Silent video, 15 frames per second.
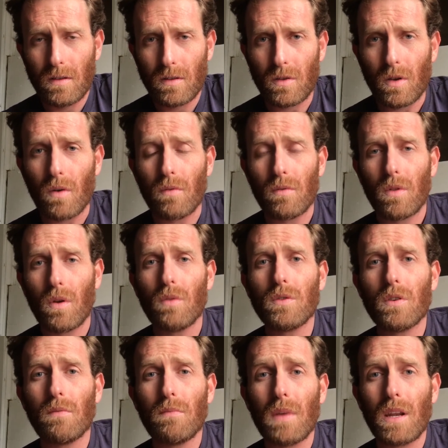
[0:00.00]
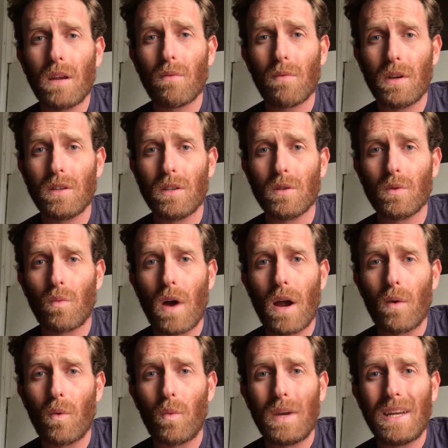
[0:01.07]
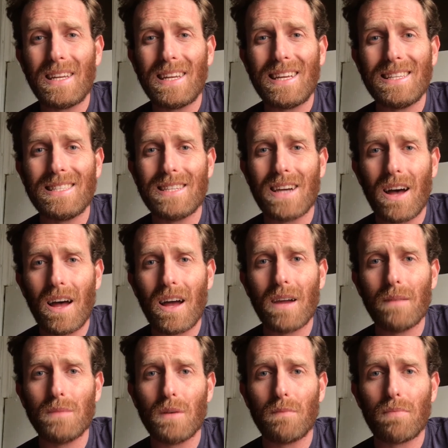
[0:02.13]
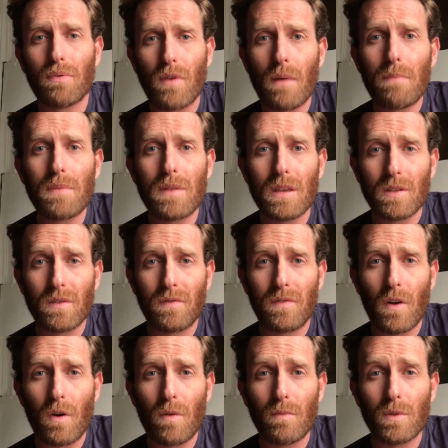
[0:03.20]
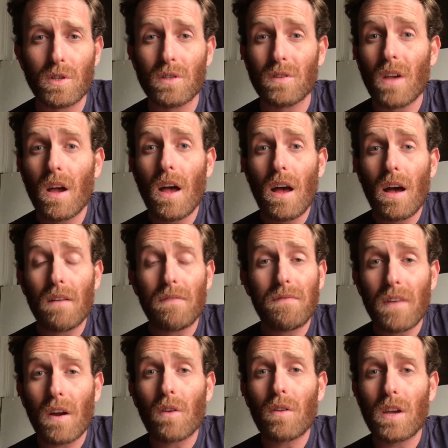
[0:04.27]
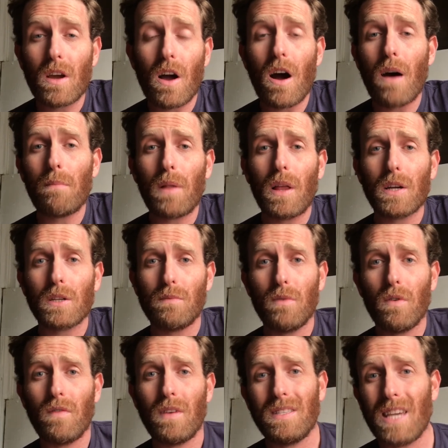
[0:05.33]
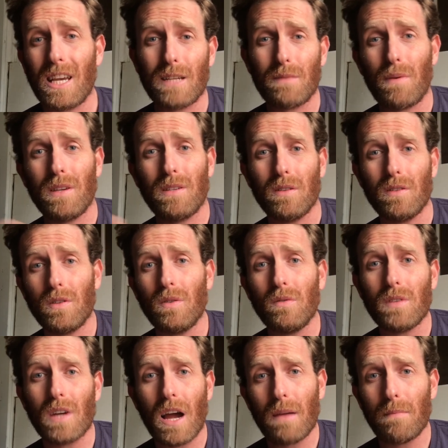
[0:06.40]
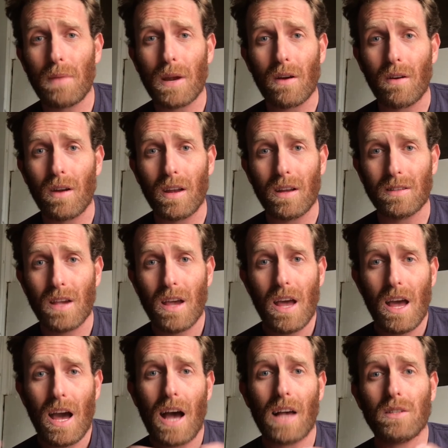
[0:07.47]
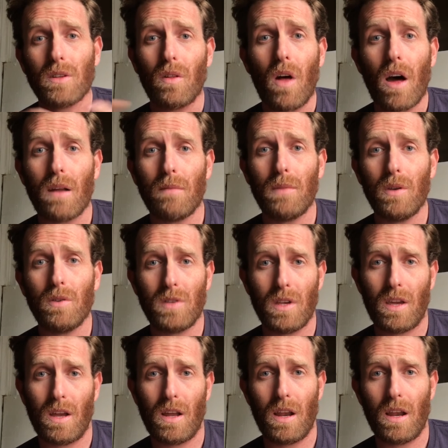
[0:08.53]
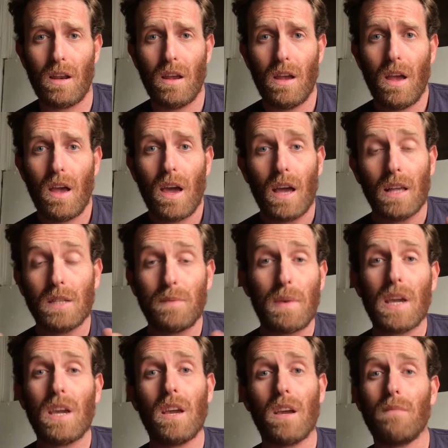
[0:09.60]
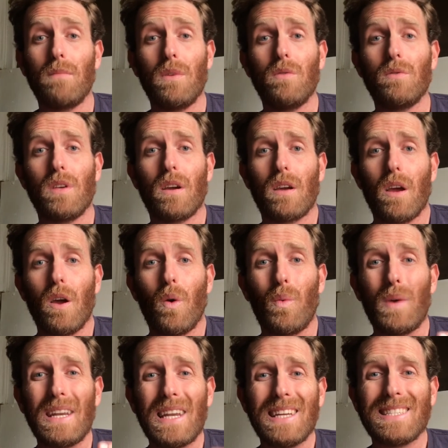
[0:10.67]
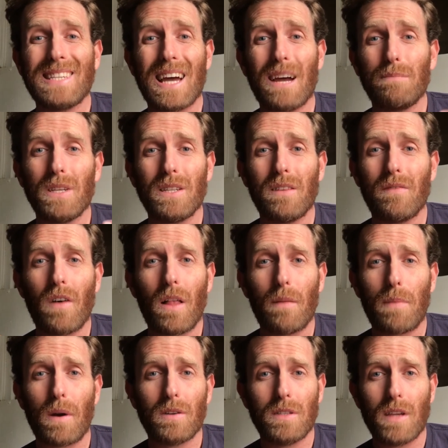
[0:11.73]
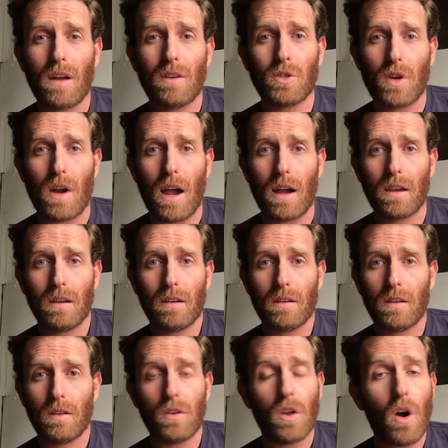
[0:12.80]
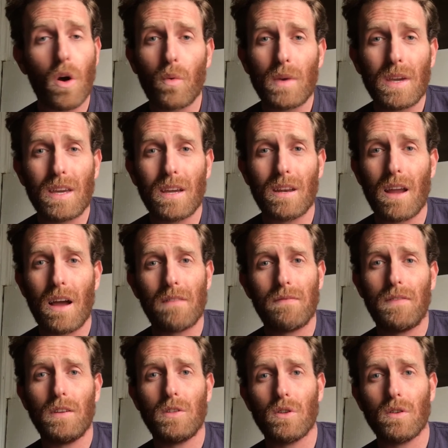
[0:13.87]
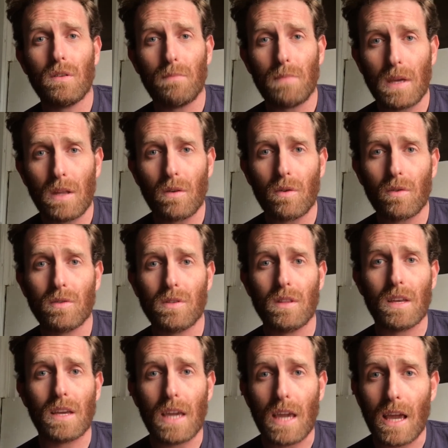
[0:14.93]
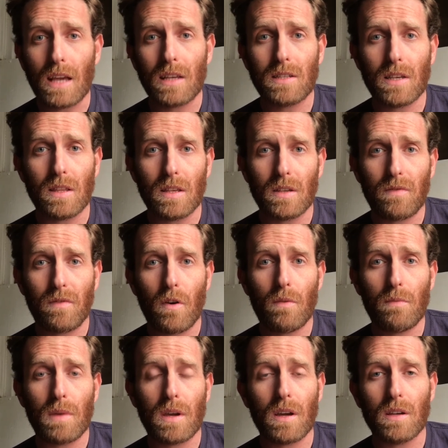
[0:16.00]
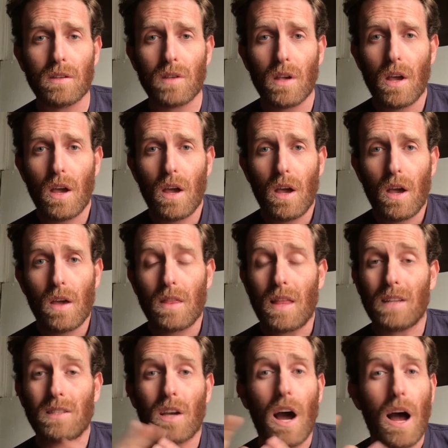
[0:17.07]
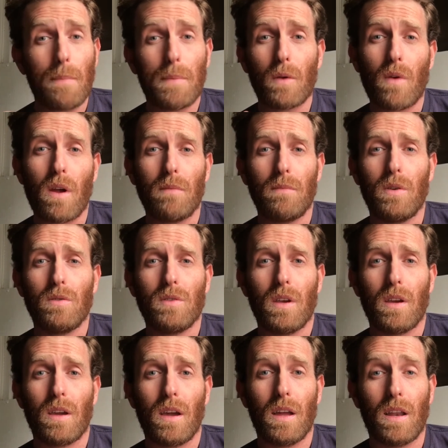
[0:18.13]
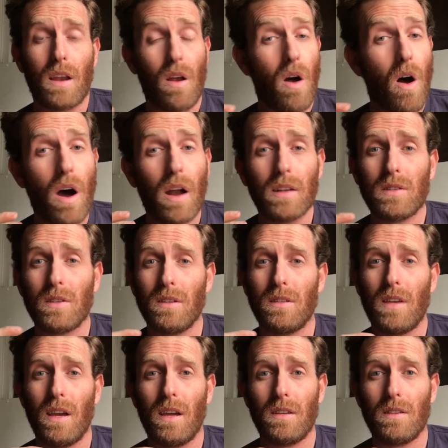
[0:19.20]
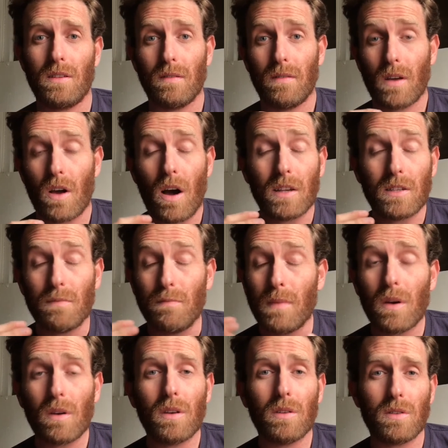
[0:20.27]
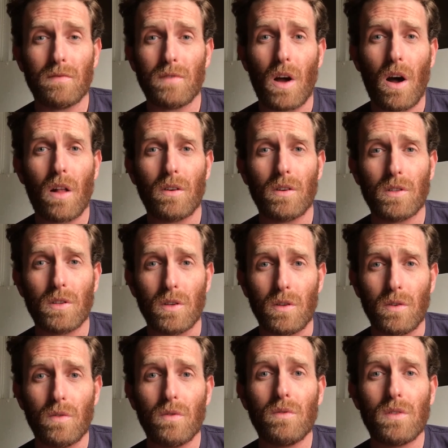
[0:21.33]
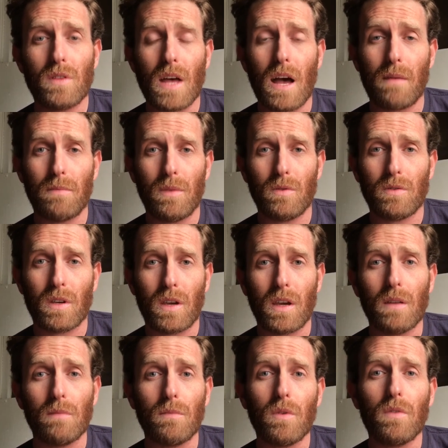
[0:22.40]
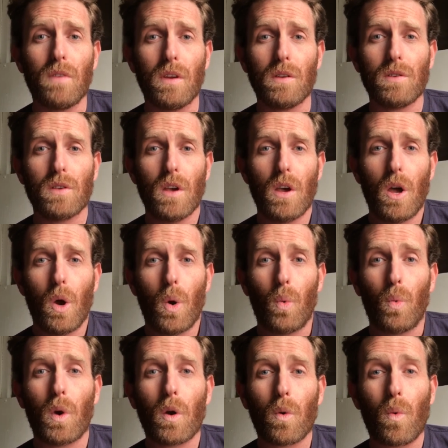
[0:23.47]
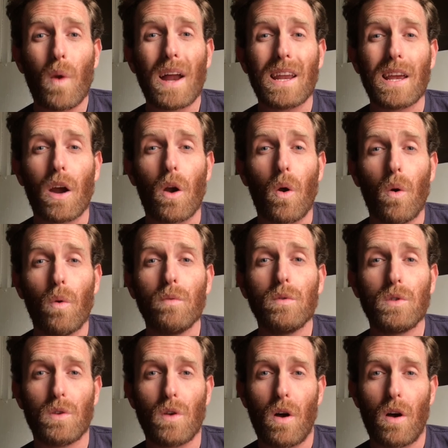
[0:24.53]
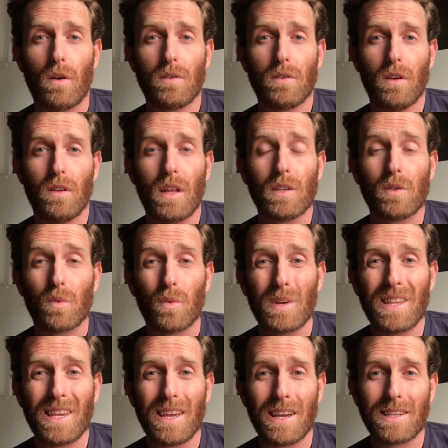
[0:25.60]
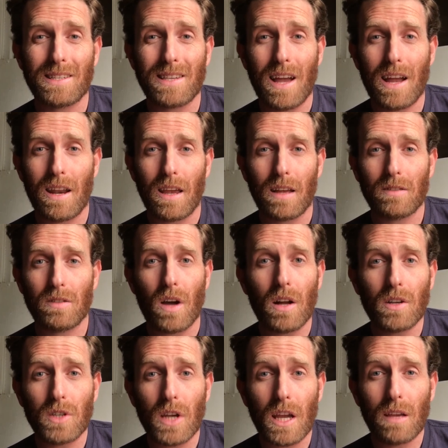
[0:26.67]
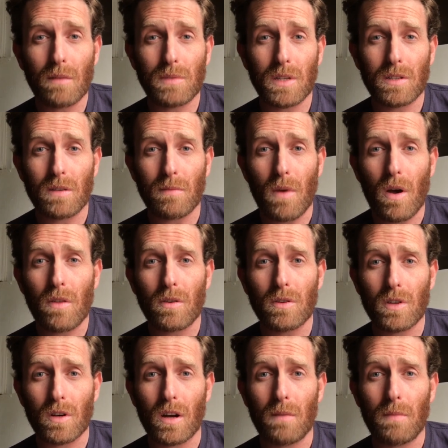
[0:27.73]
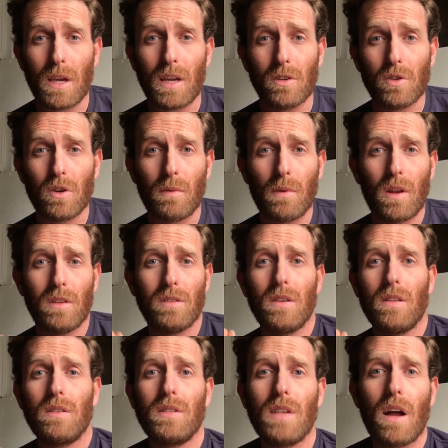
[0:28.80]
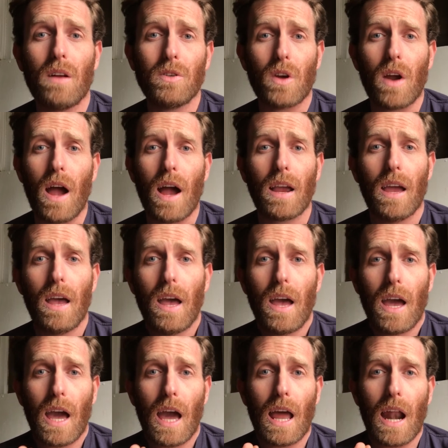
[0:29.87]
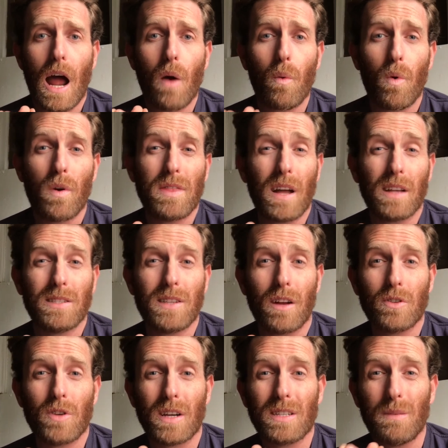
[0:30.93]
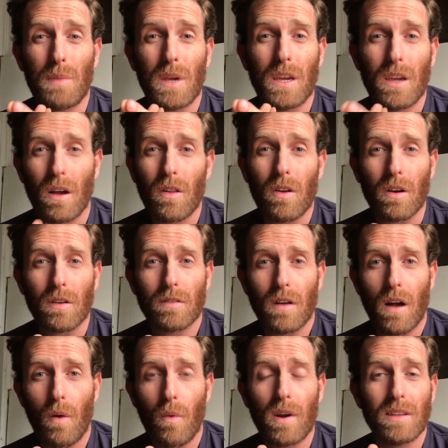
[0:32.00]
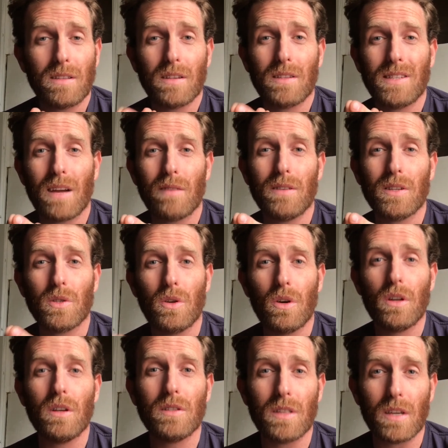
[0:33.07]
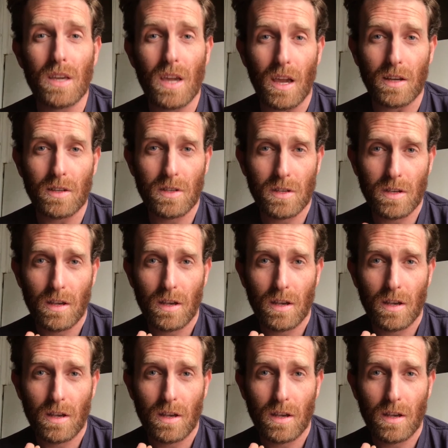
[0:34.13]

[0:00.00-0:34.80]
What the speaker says: So those are many reasons why we need time to prep this film, which is a fairly complex movie, takes place in 2 time periods, has a lot of music in it. And speaking of music, we need time to develop our soundtrack. No, we cannot feature the Beatles and the Kinks in this film because that's copyright music, it honestly costs millions of dollars to use that music in movies. We're writing our own songs, and that's really exciting. Don Jacobs and some others are going to be contributing to the soundtrack, and I want that soundtrack to be killer. I want it to sound as good as the Kinks.